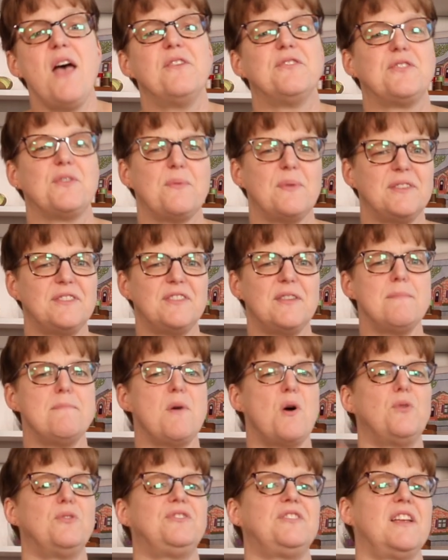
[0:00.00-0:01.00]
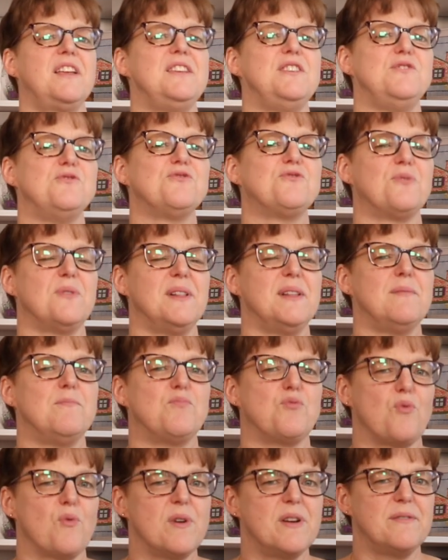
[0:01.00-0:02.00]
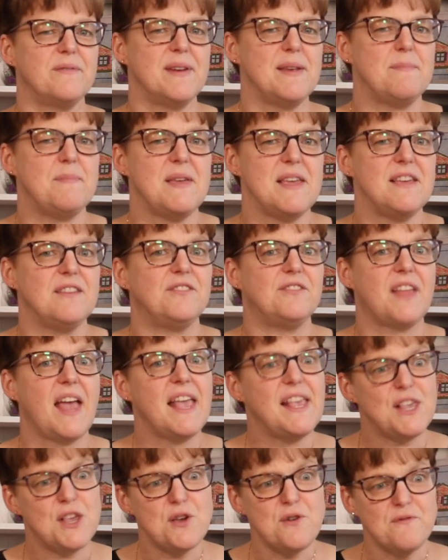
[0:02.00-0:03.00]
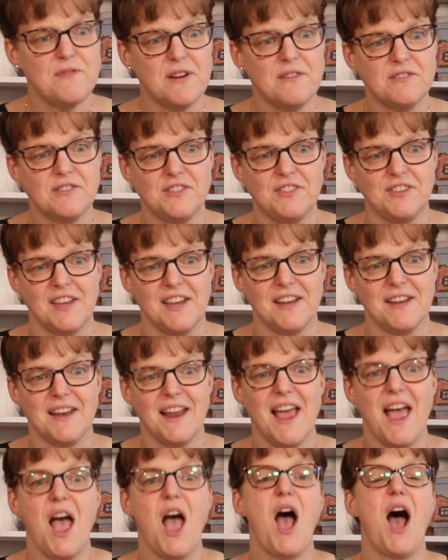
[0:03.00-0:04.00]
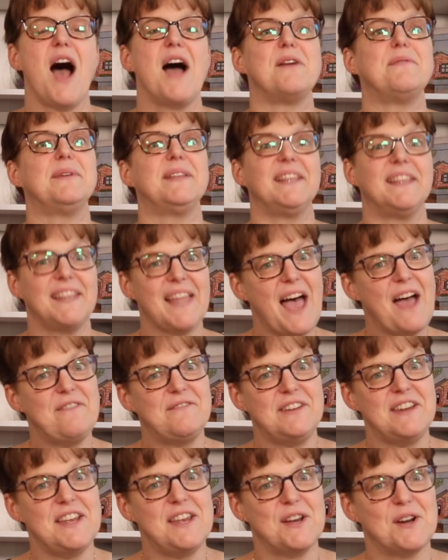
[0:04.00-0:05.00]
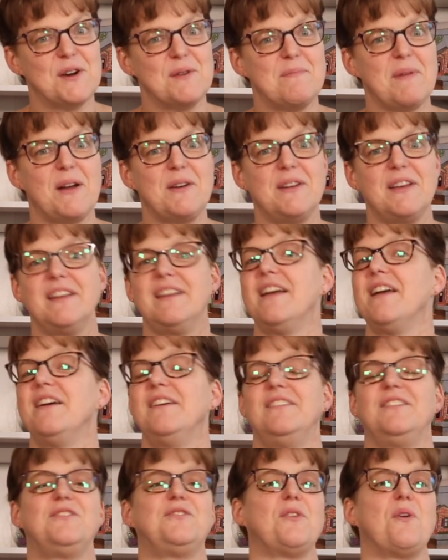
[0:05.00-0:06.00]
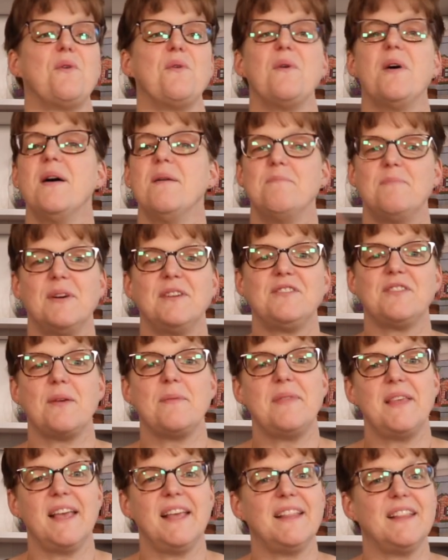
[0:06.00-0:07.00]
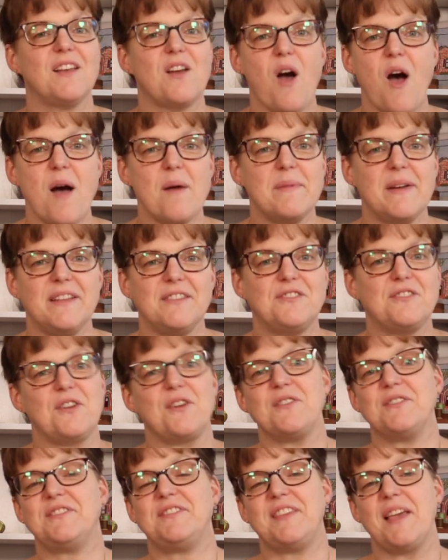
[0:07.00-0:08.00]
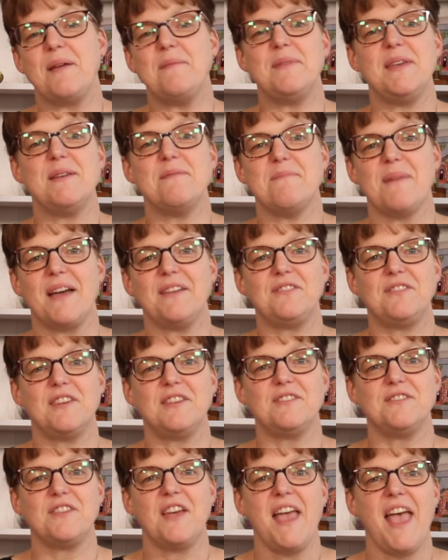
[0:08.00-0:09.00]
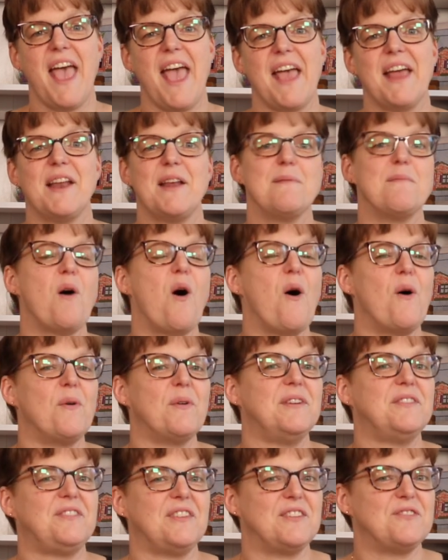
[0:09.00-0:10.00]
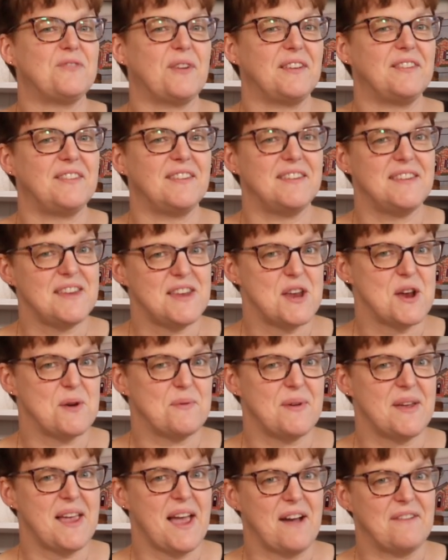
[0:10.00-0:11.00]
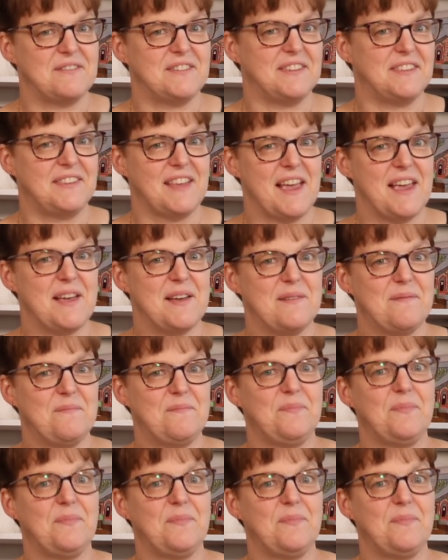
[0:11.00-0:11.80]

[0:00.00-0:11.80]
So what's the most unusual embroidery piece that you've ever seen? I would love to hear about it. So put something in the comments or send me a message, and I'm always interested to hear what you have to say.